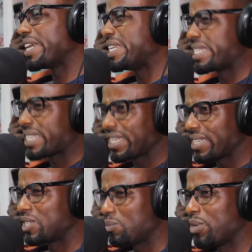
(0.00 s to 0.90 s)
any
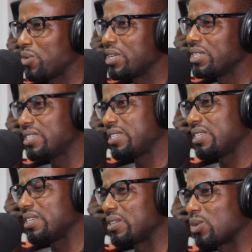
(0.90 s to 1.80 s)
such
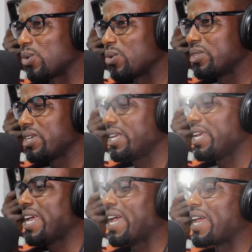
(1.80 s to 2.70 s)
experience in the Lord,
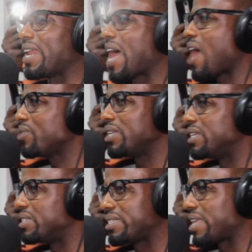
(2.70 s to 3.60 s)
and how did
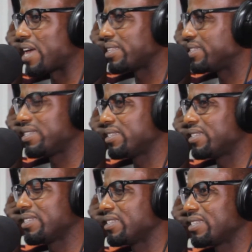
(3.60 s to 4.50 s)
it start?
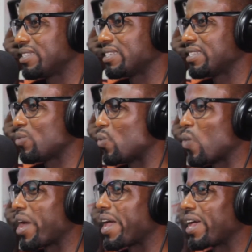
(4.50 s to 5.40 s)

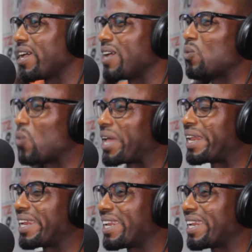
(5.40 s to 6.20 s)
Where and when?